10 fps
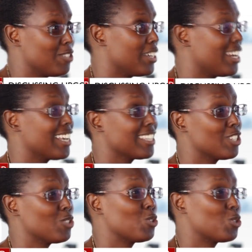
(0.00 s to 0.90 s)
you get
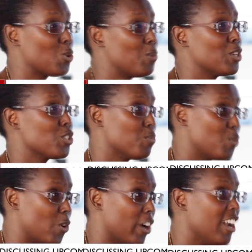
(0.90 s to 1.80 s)
access to so much
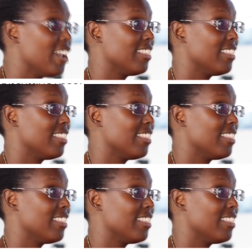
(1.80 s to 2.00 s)
more